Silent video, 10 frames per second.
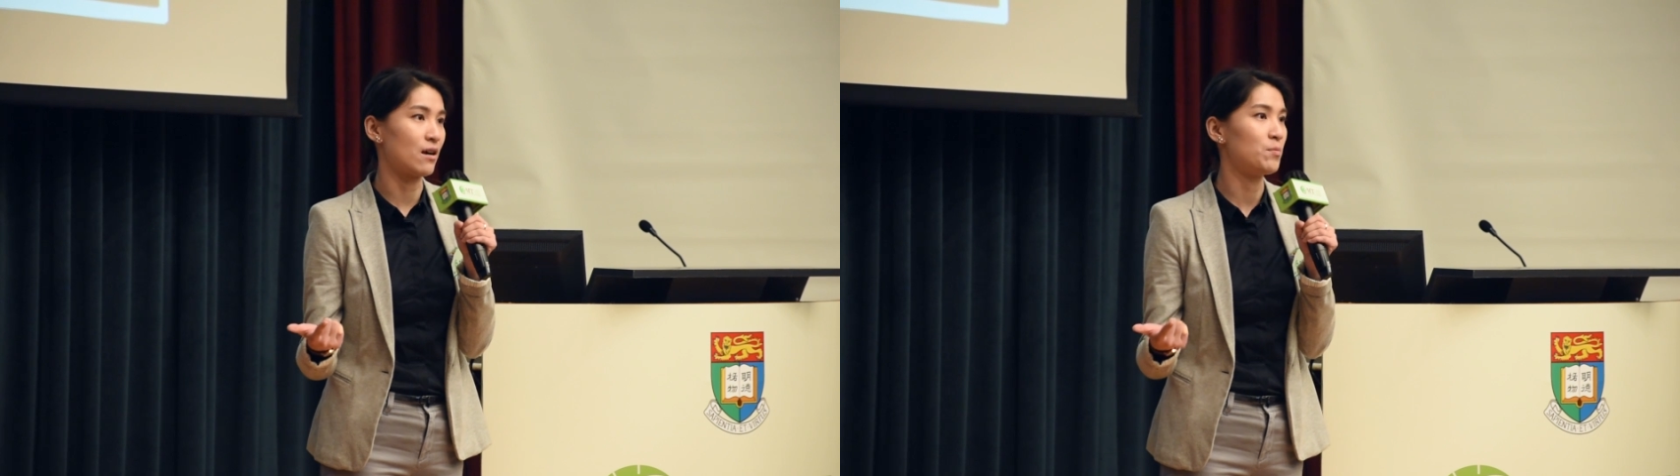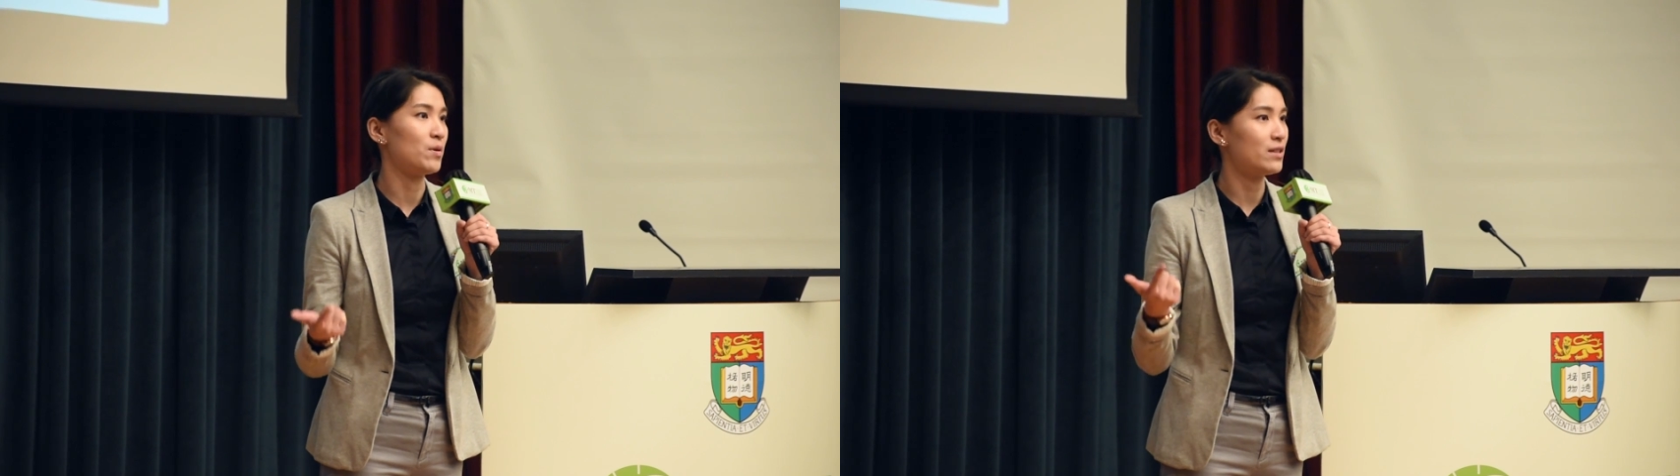
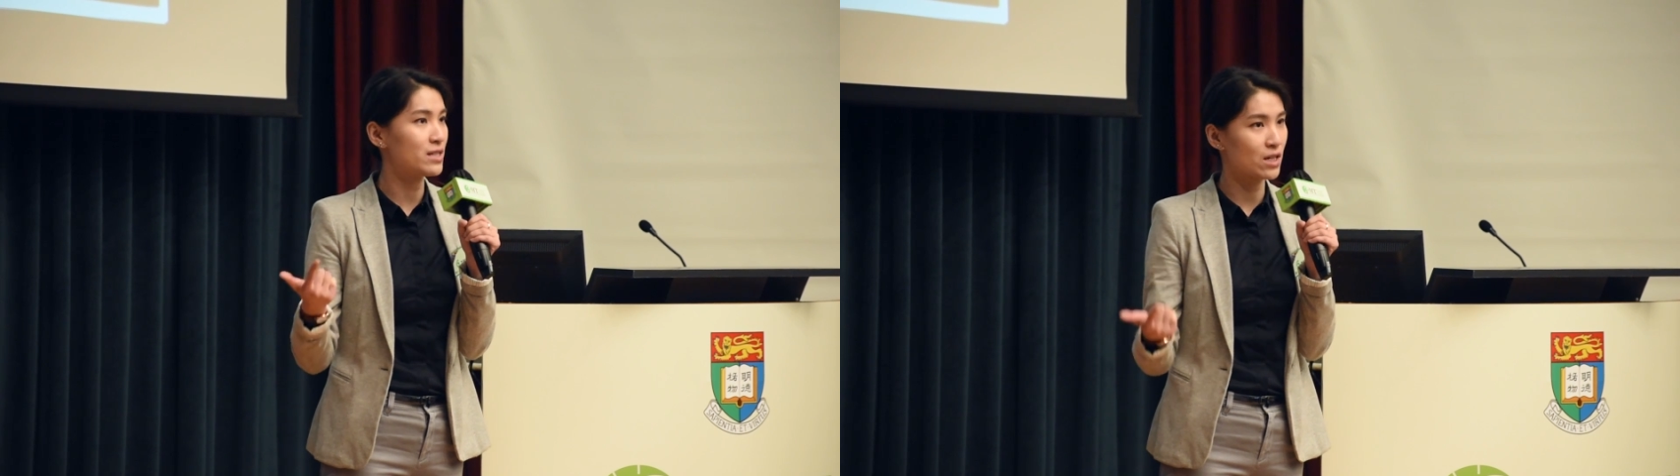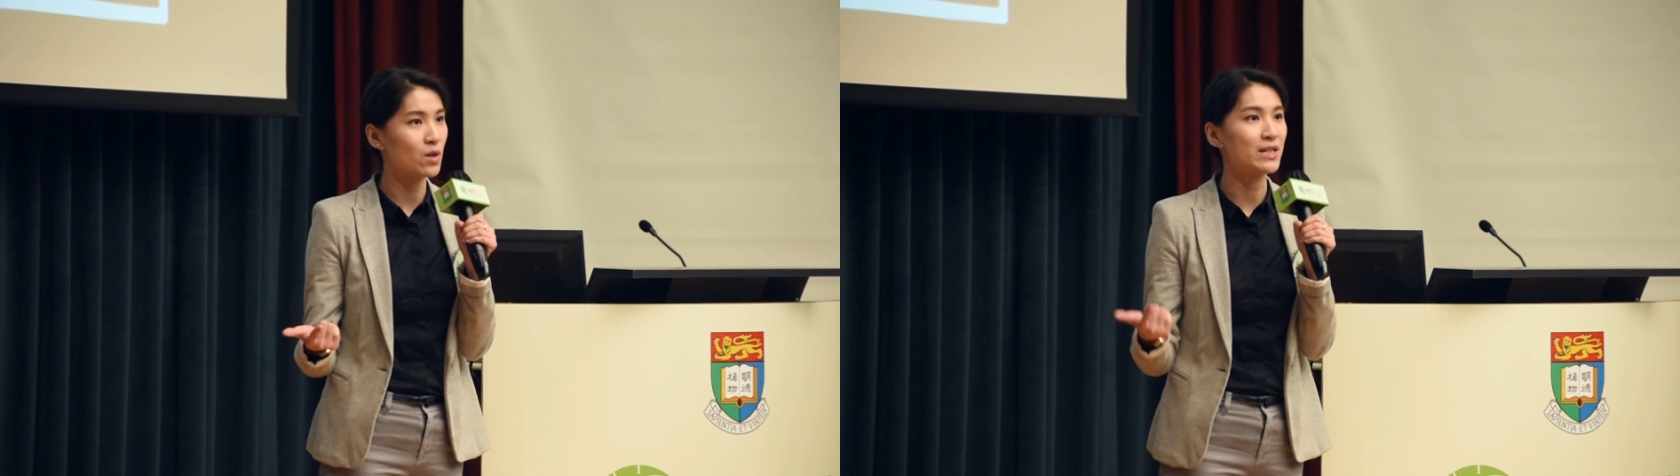are
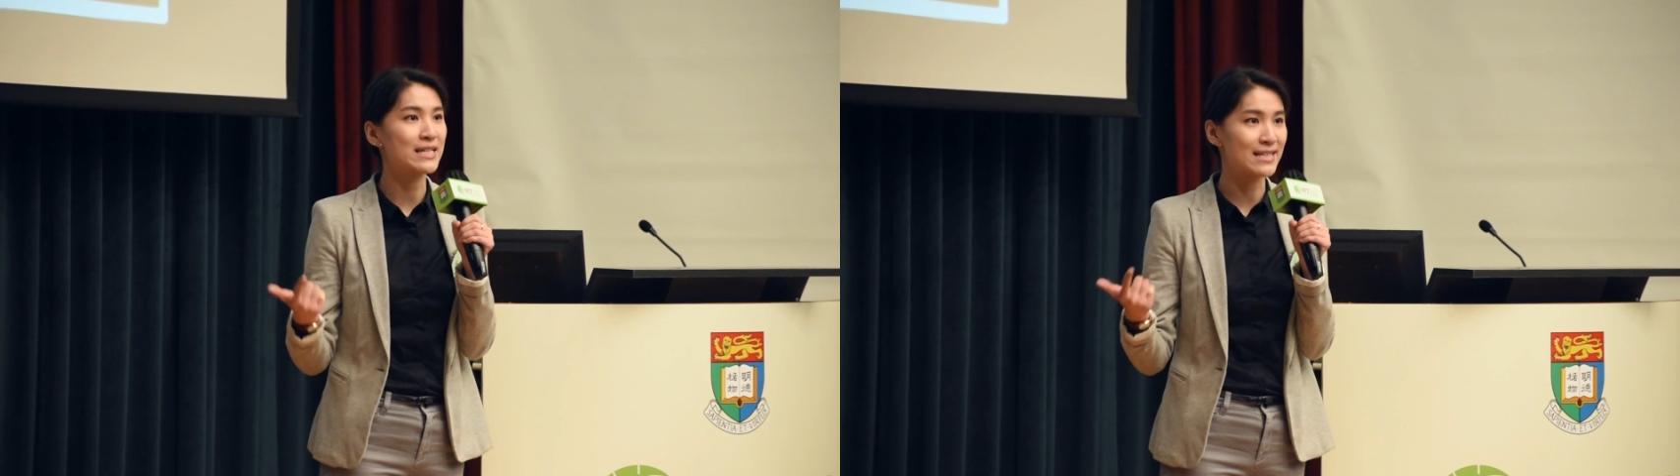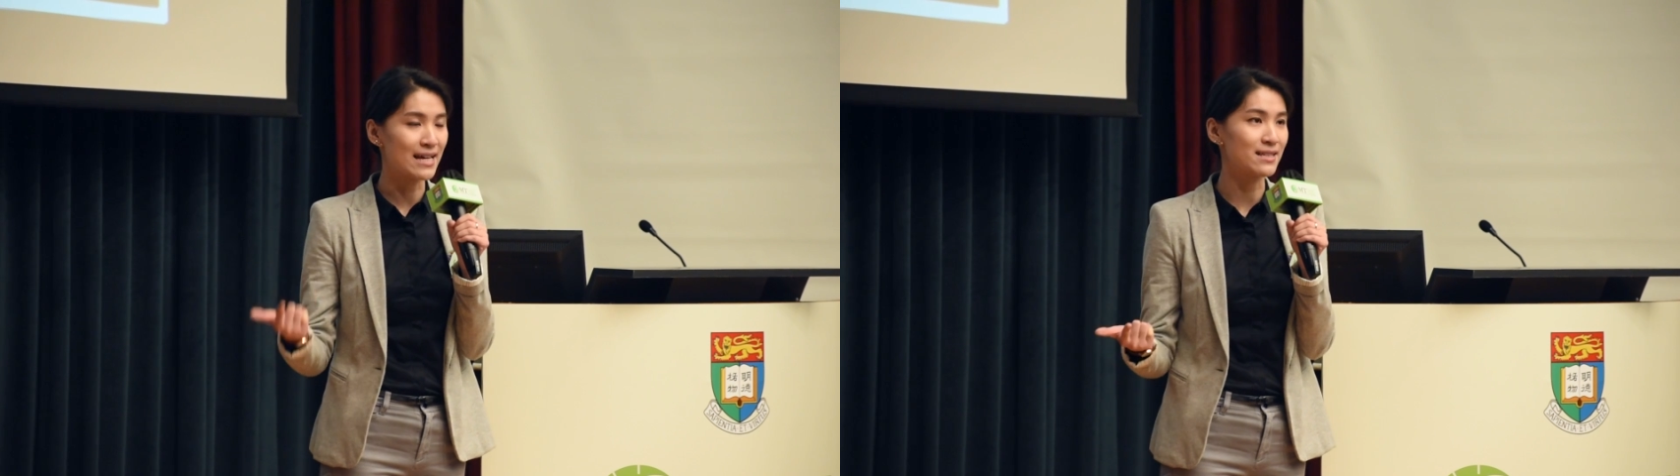politically
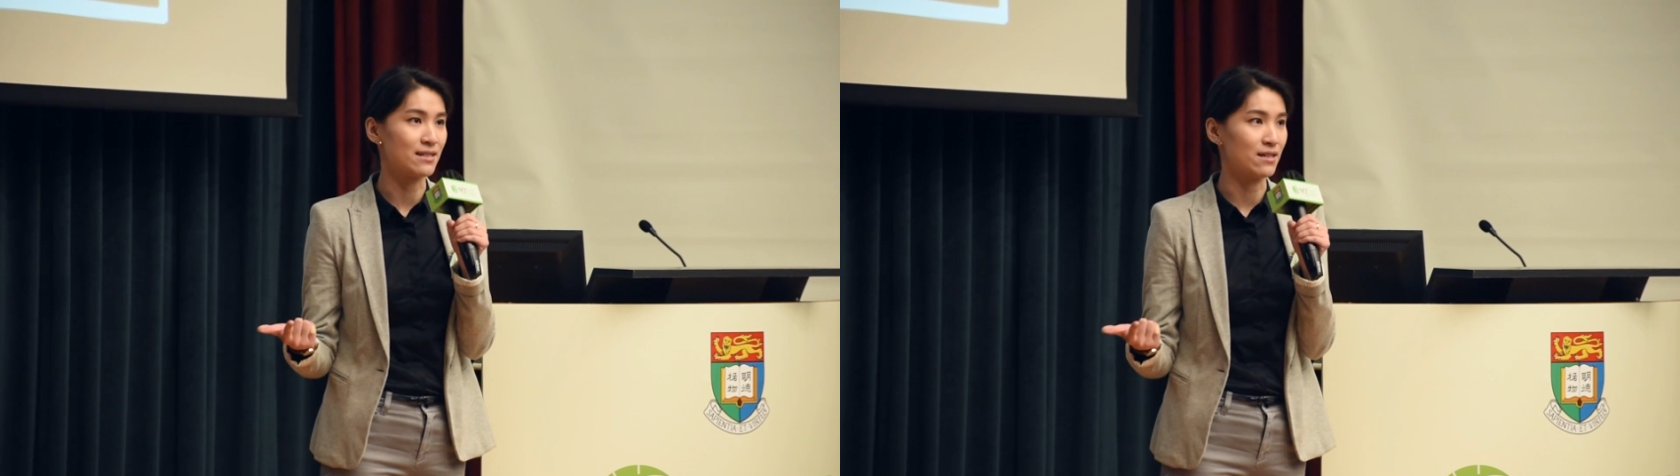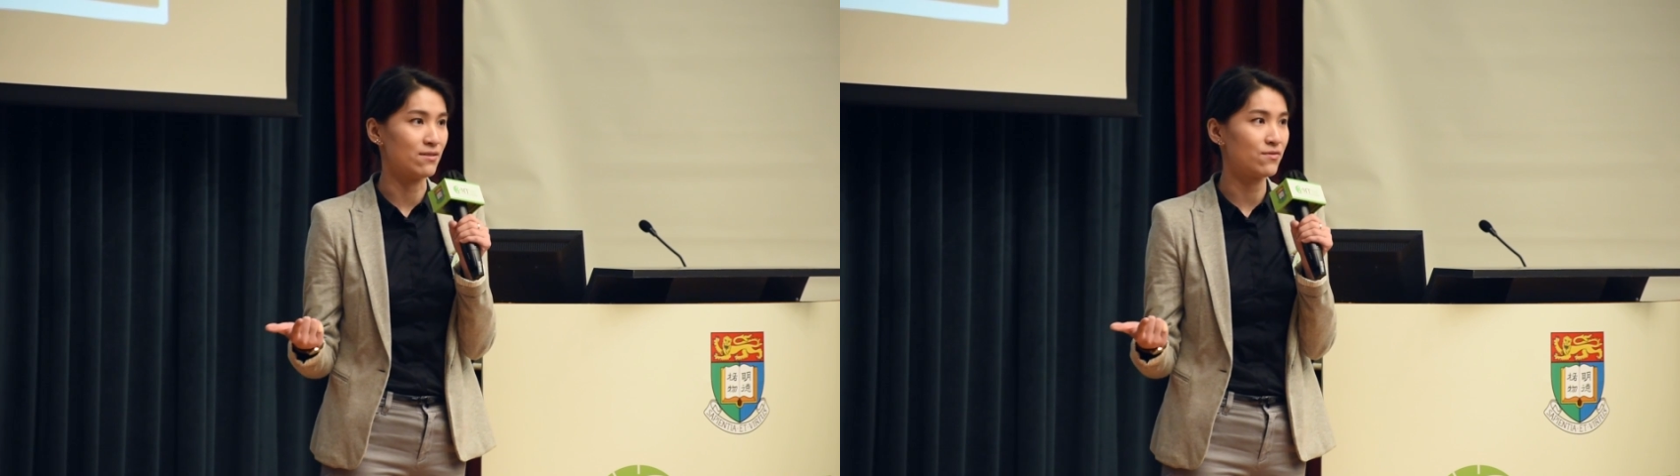
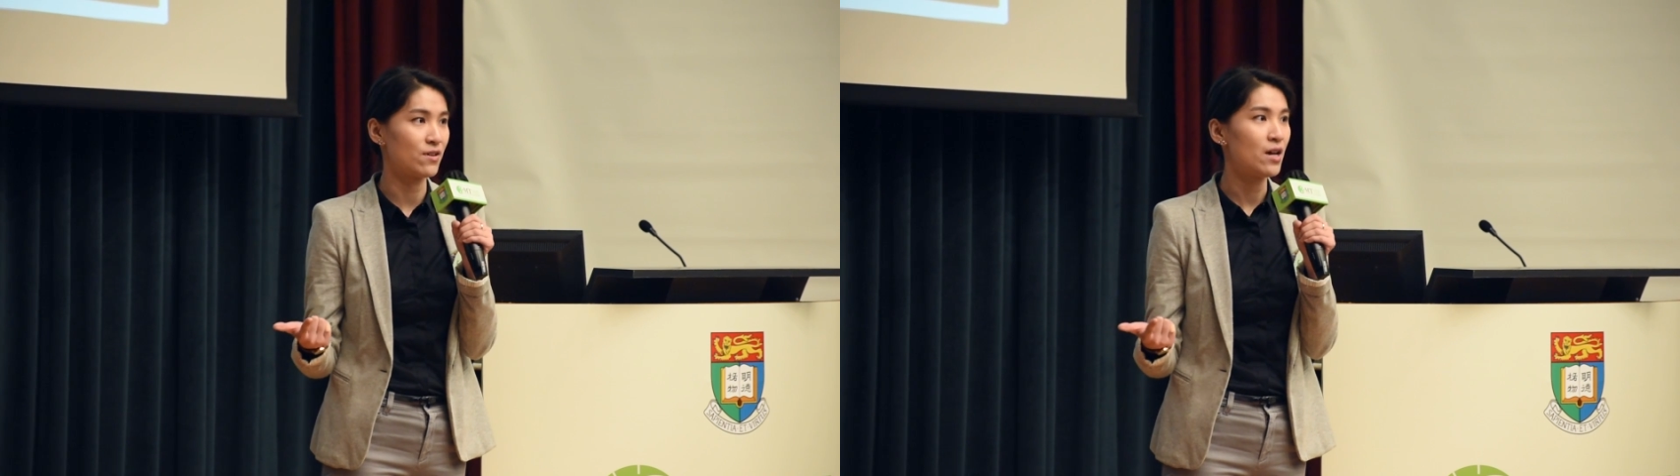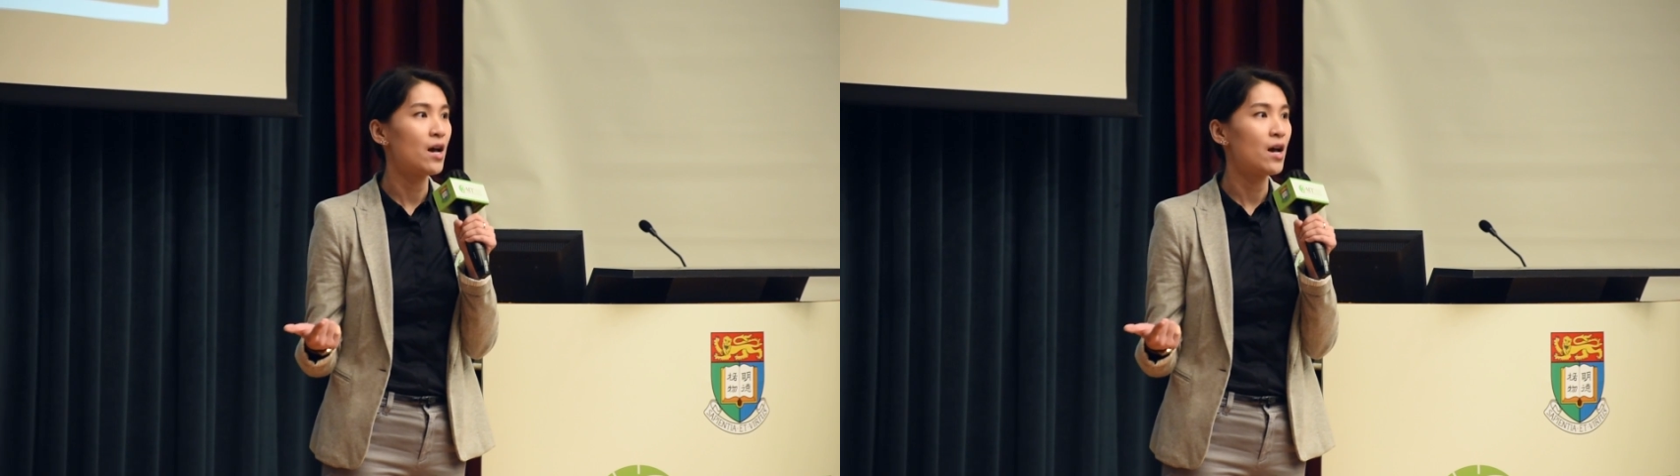sensitive,